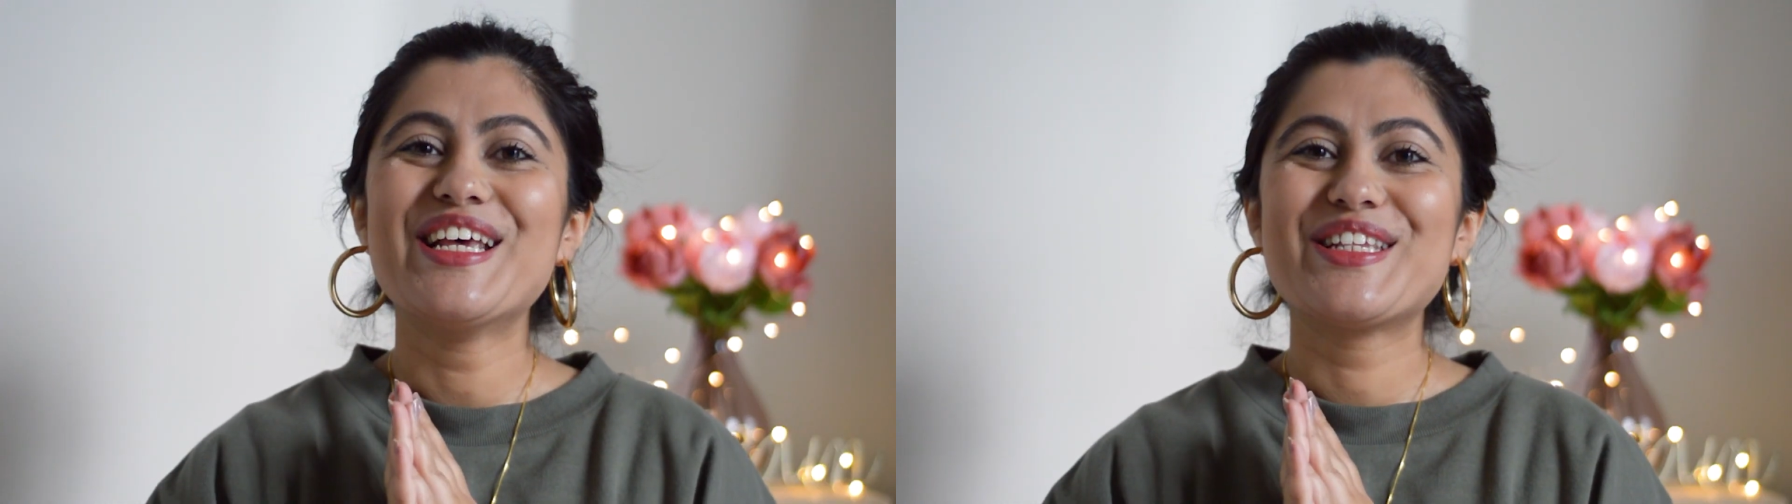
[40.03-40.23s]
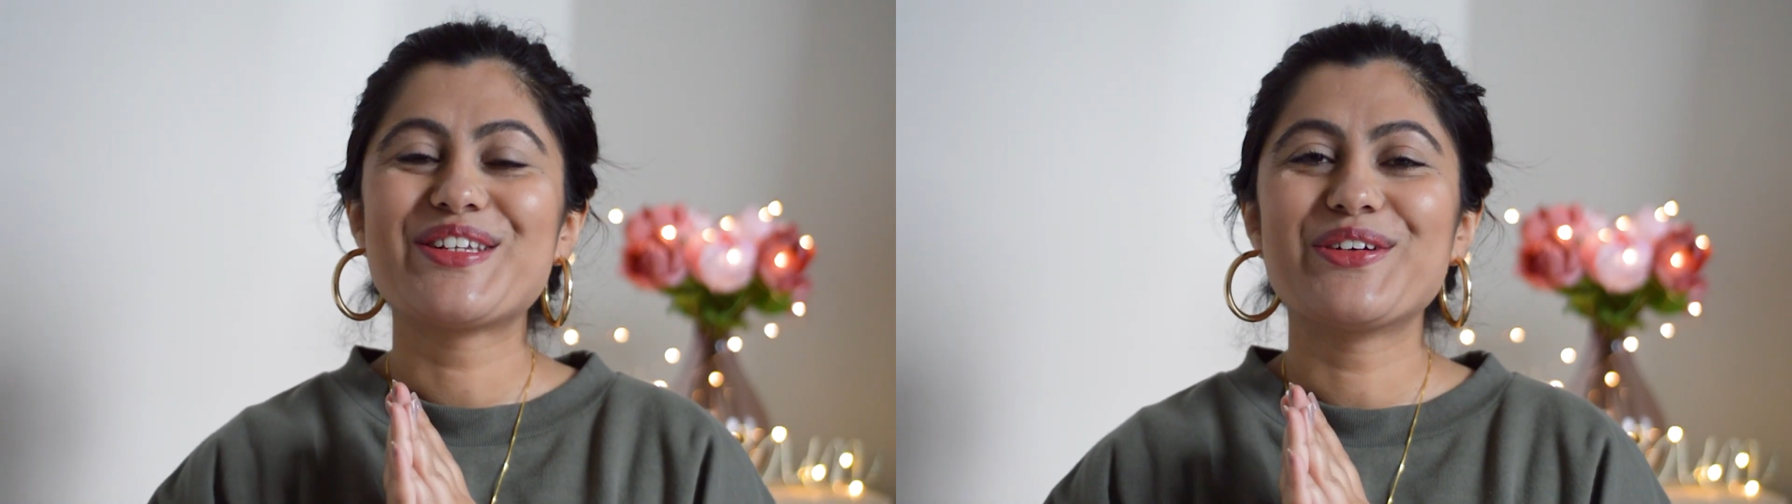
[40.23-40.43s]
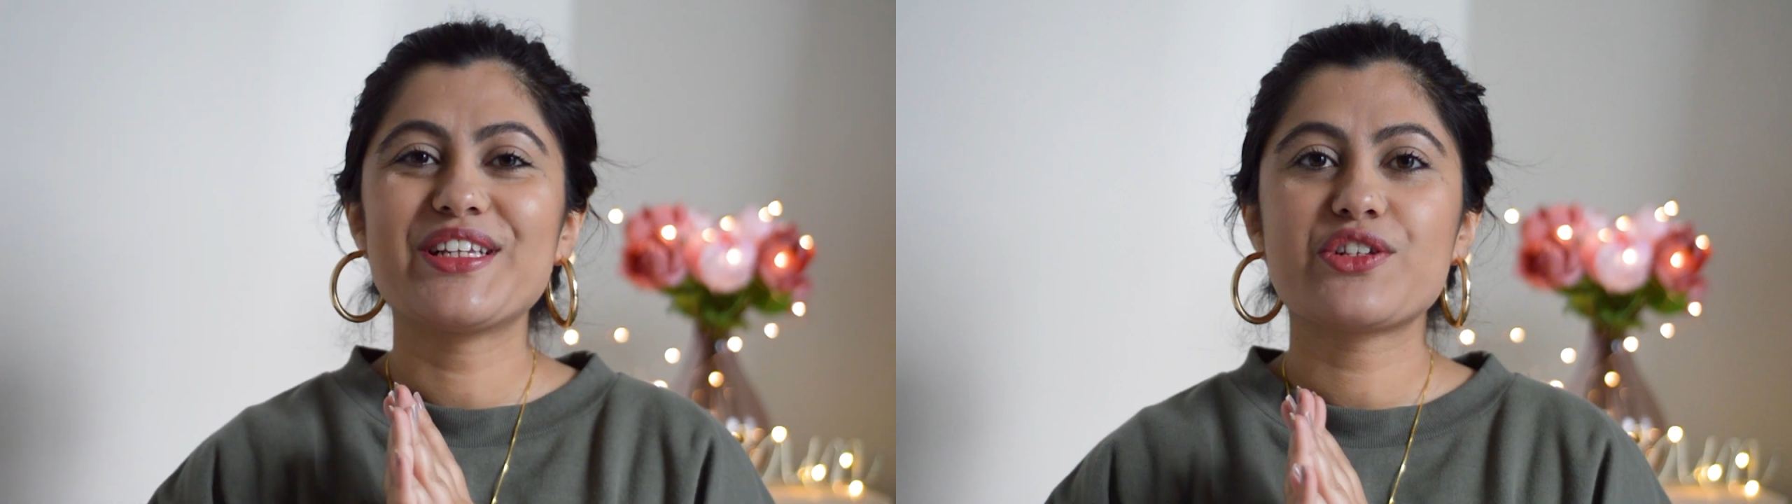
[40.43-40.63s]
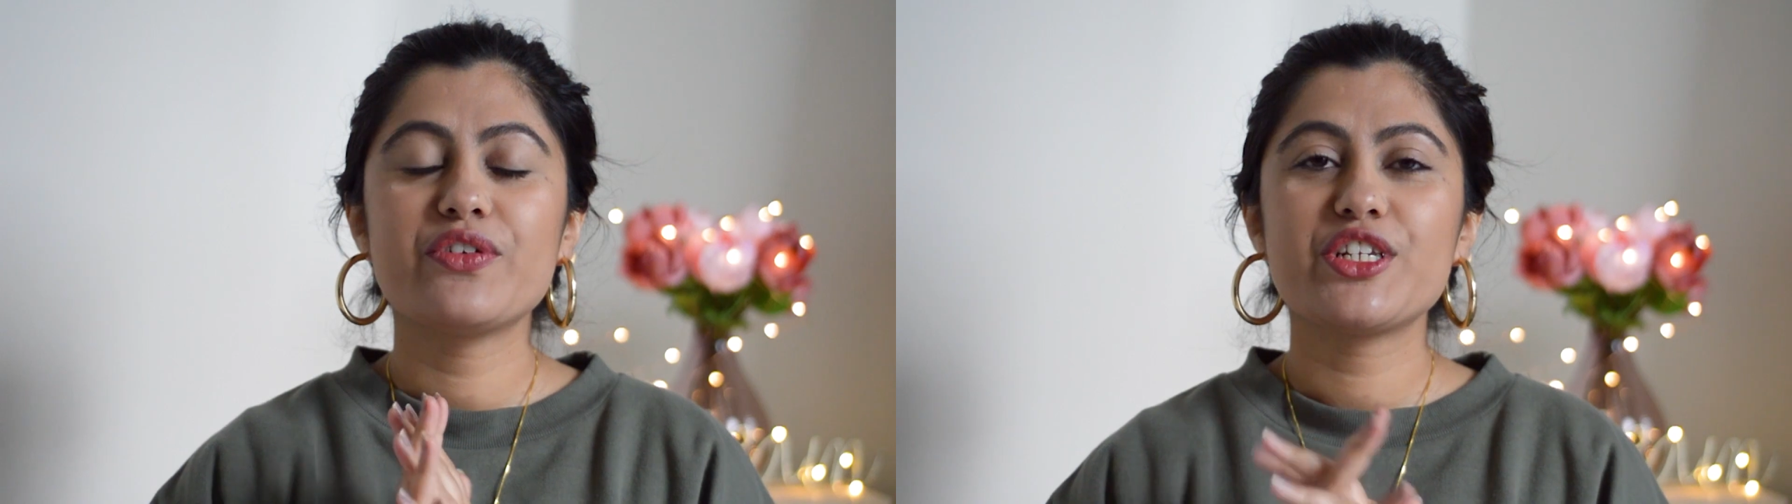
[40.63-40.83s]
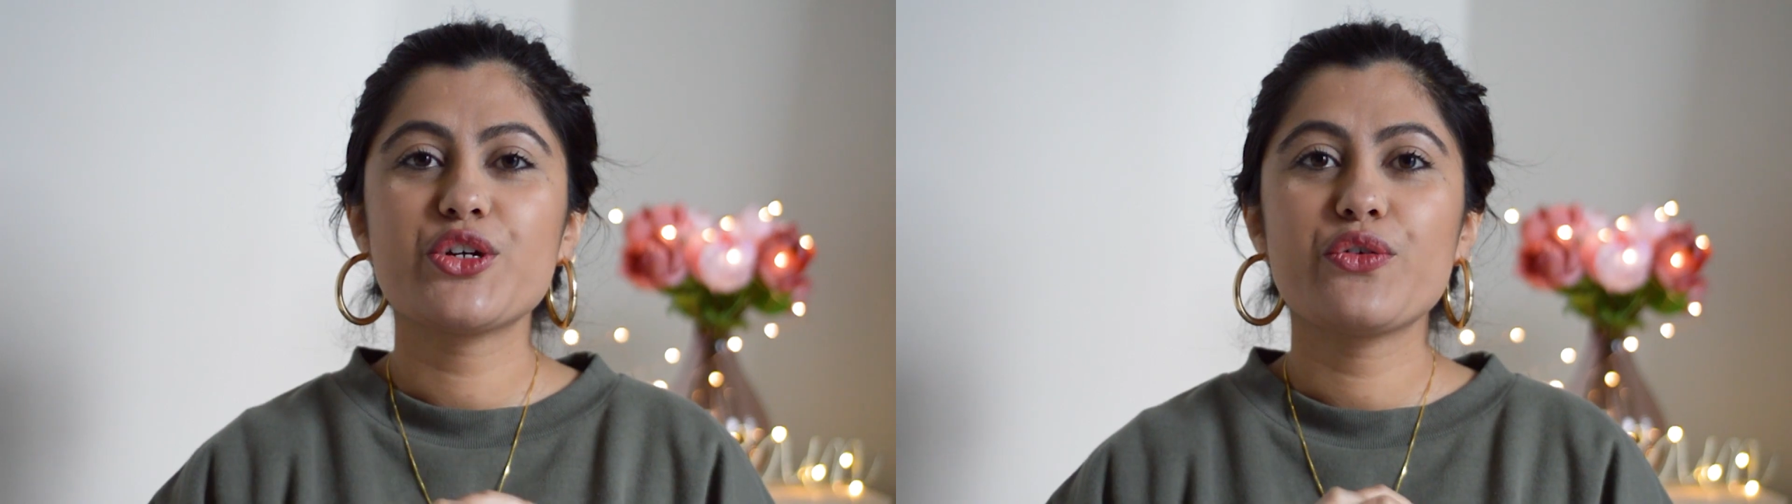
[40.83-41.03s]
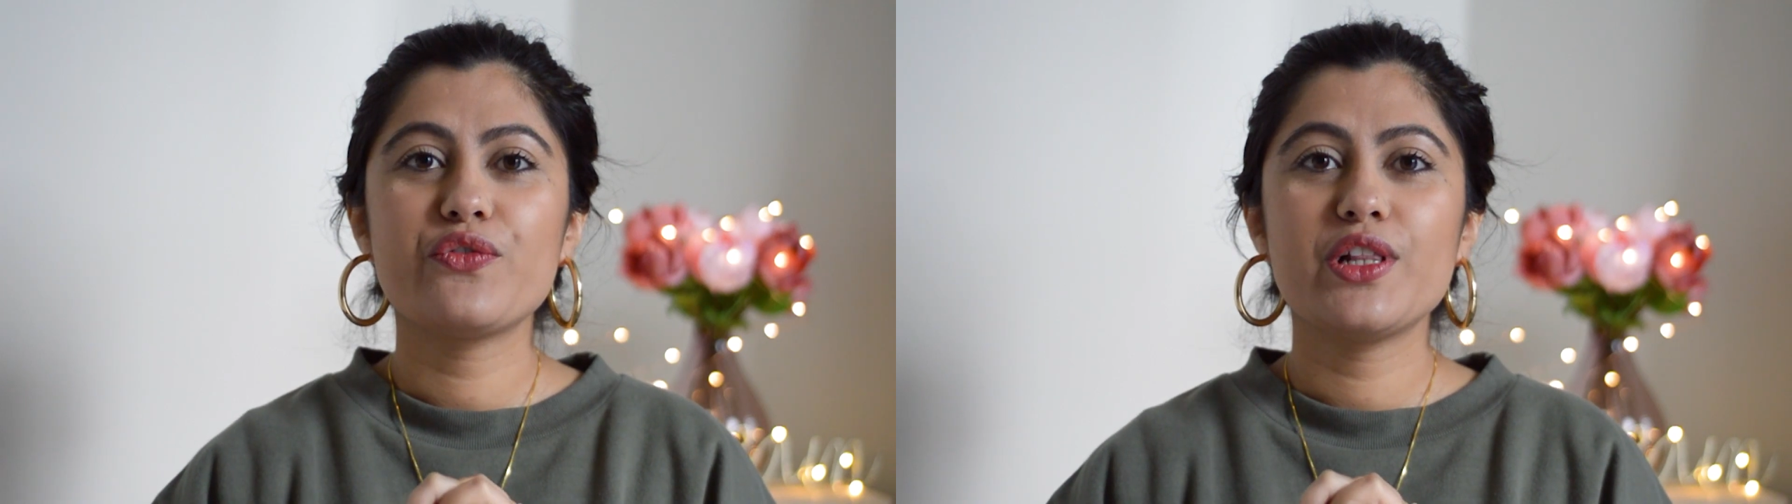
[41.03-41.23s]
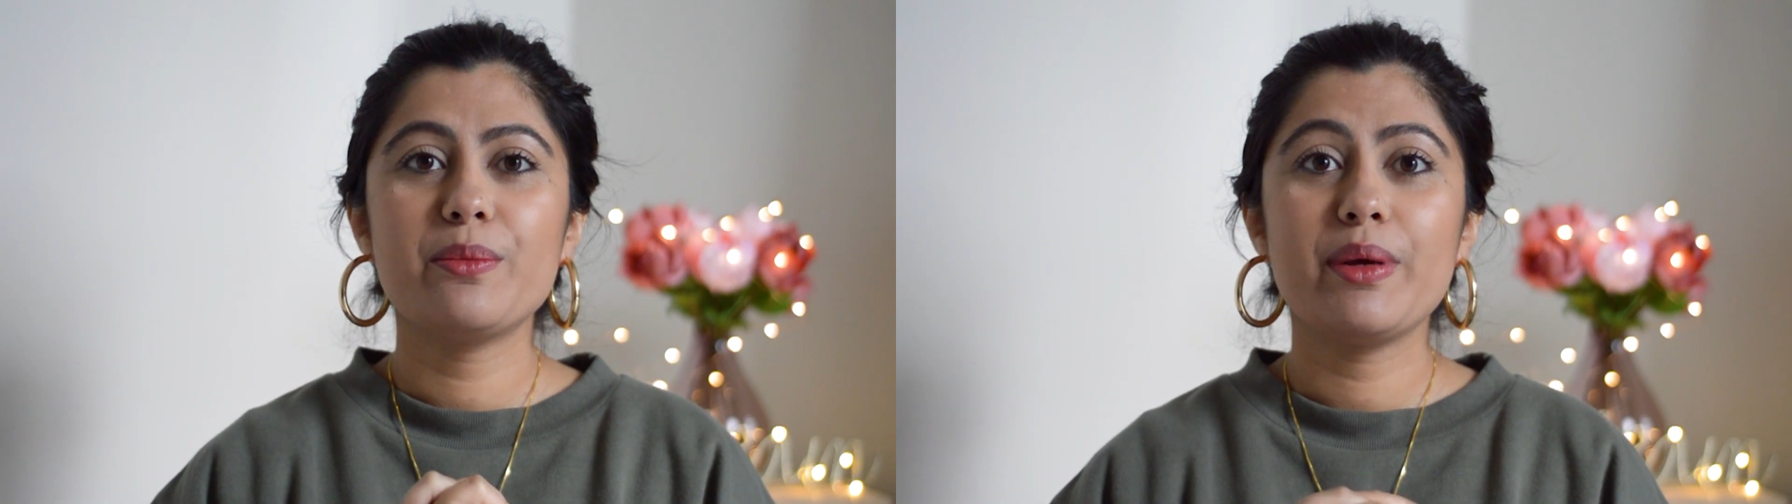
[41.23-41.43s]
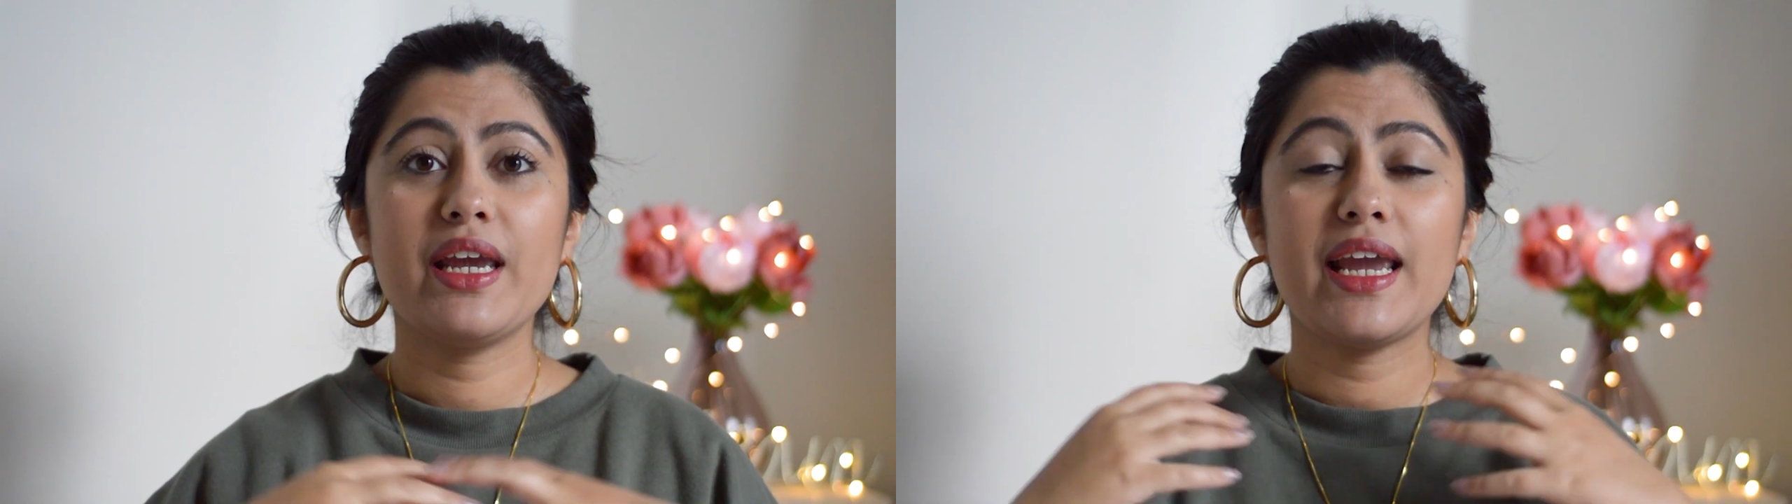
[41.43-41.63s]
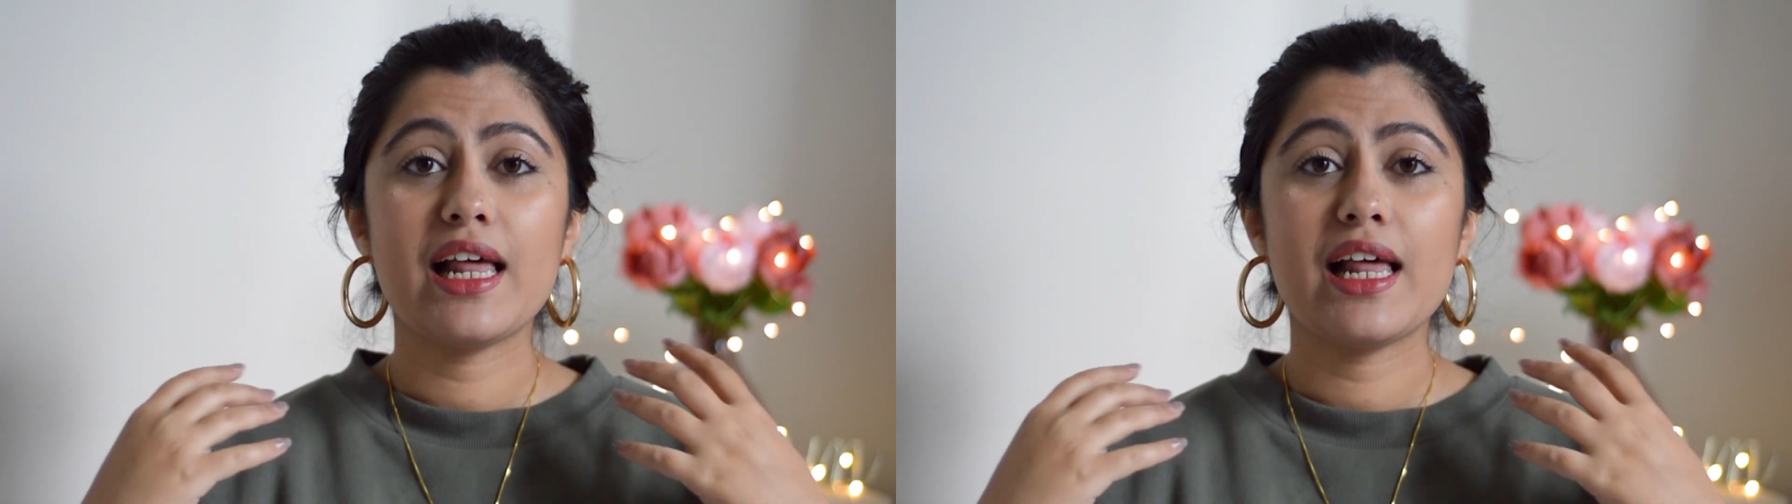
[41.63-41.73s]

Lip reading: So this video will be